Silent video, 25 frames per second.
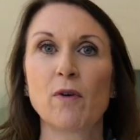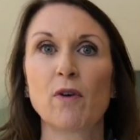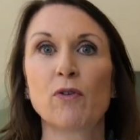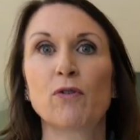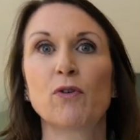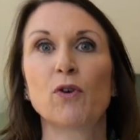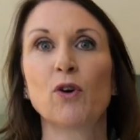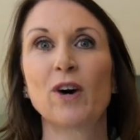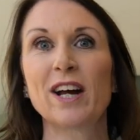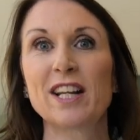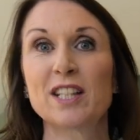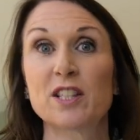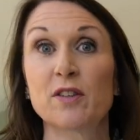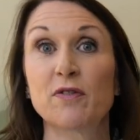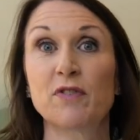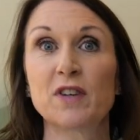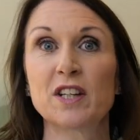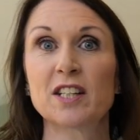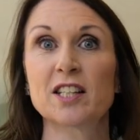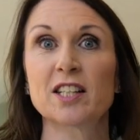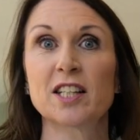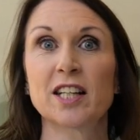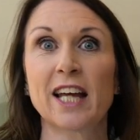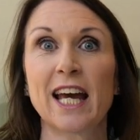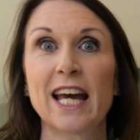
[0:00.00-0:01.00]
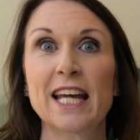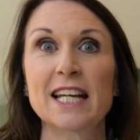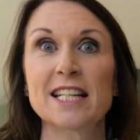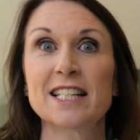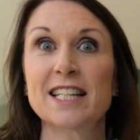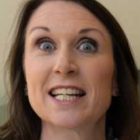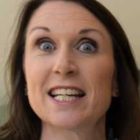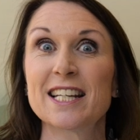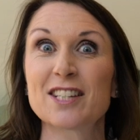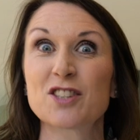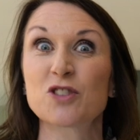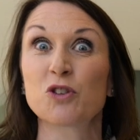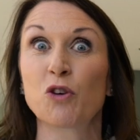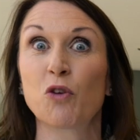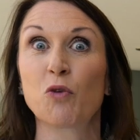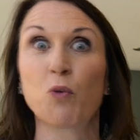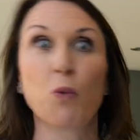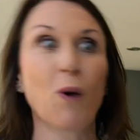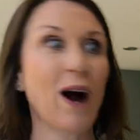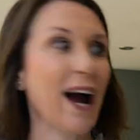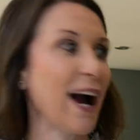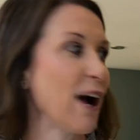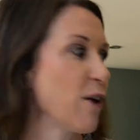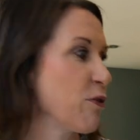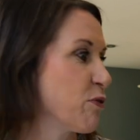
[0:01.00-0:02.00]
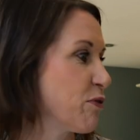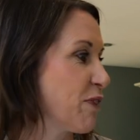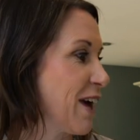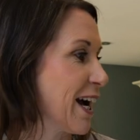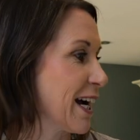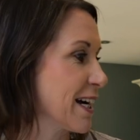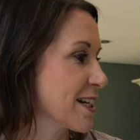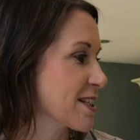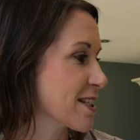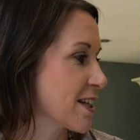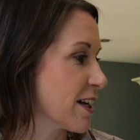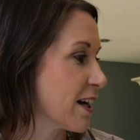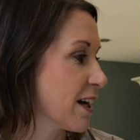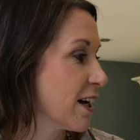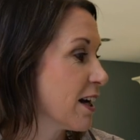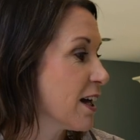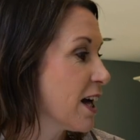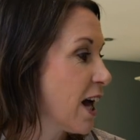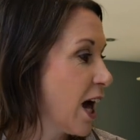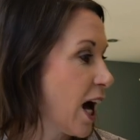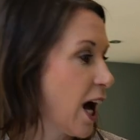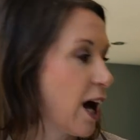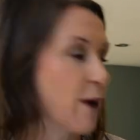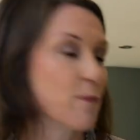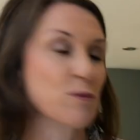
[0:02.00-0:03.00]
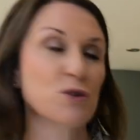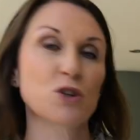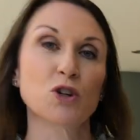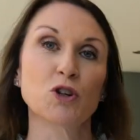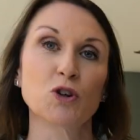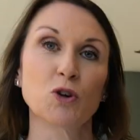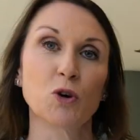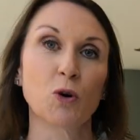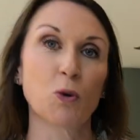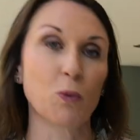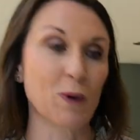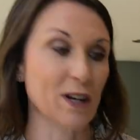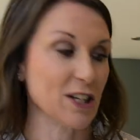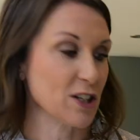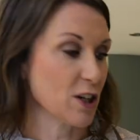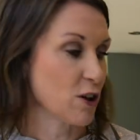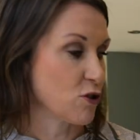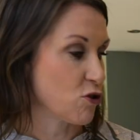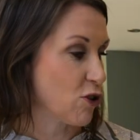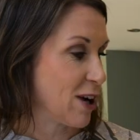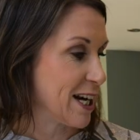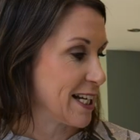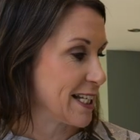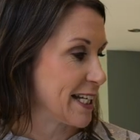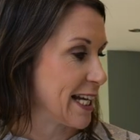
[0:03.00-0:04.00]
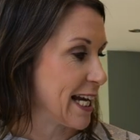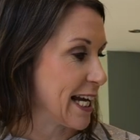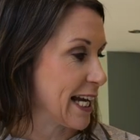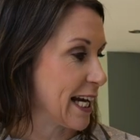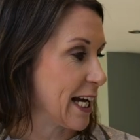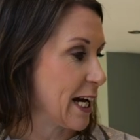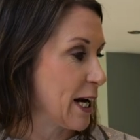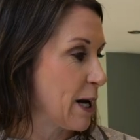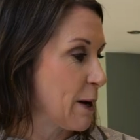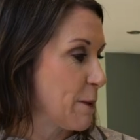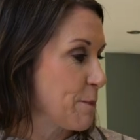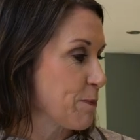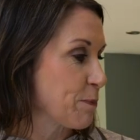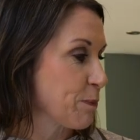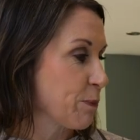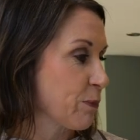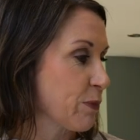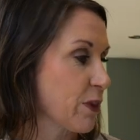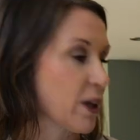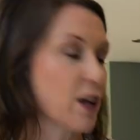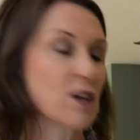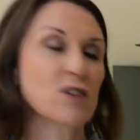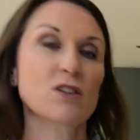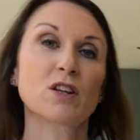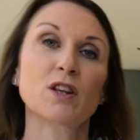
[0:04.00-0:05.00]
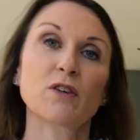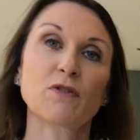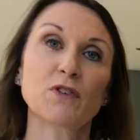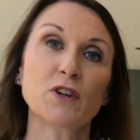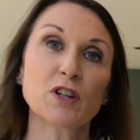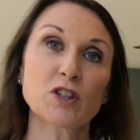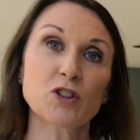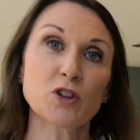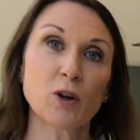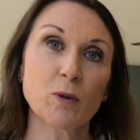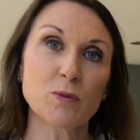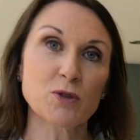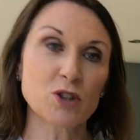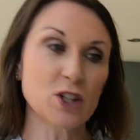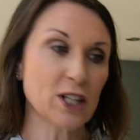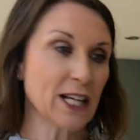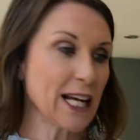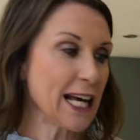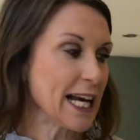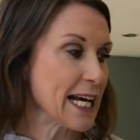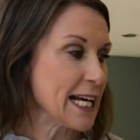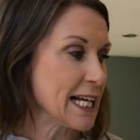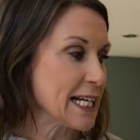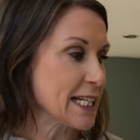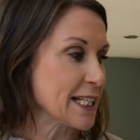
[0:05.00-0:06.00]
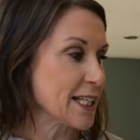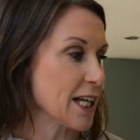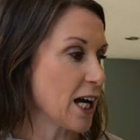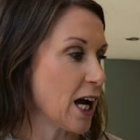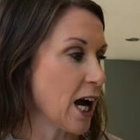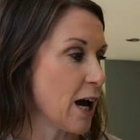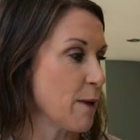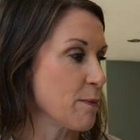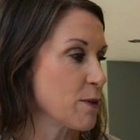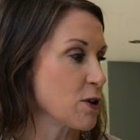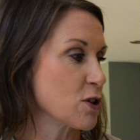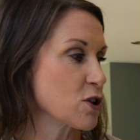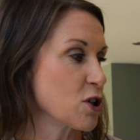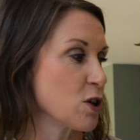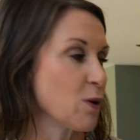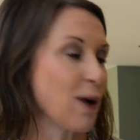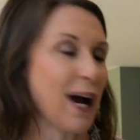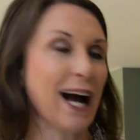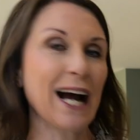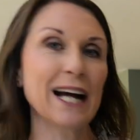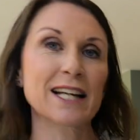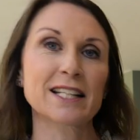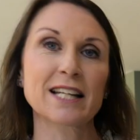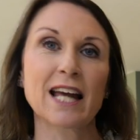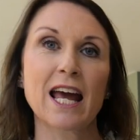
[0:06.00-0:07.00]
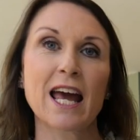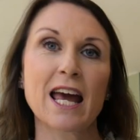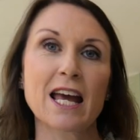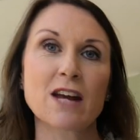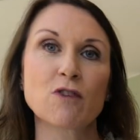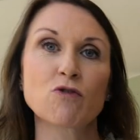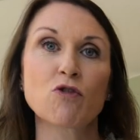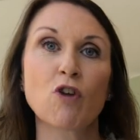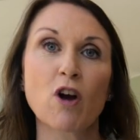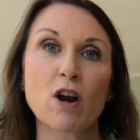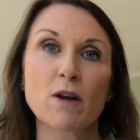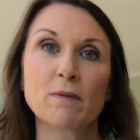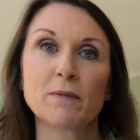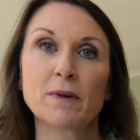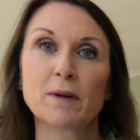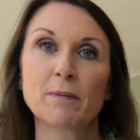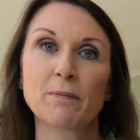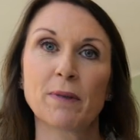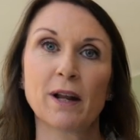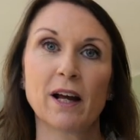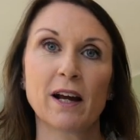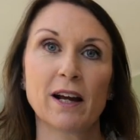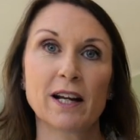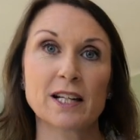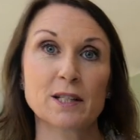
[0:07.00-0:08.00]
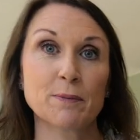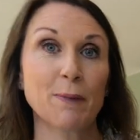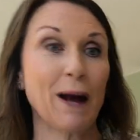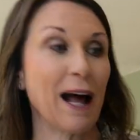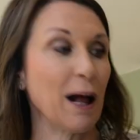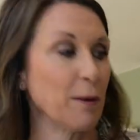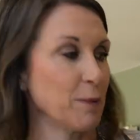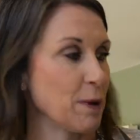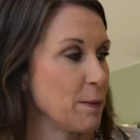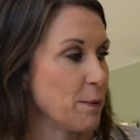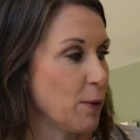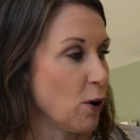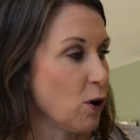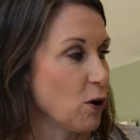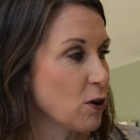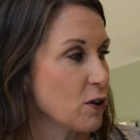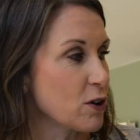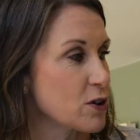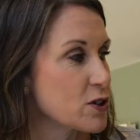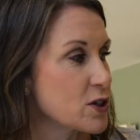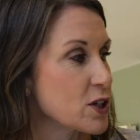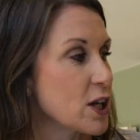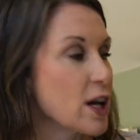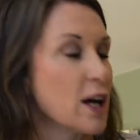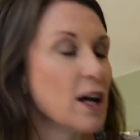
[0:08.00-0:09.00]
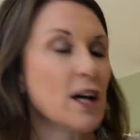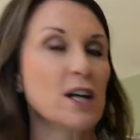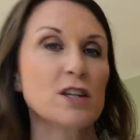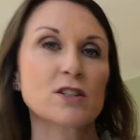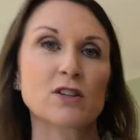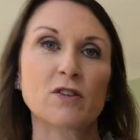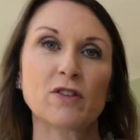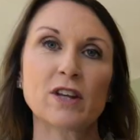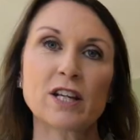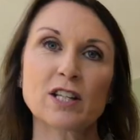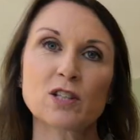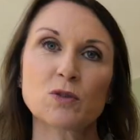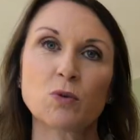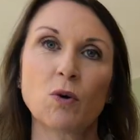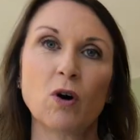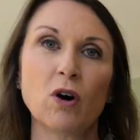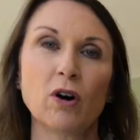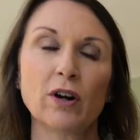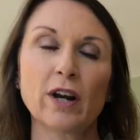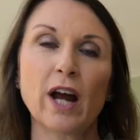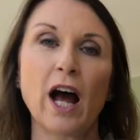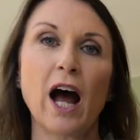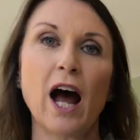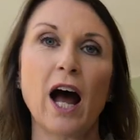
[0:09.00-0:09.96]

for a sophisticated sort of wow factor to your window dressing. So the first option is to add a Roman blind pelmet box. So this one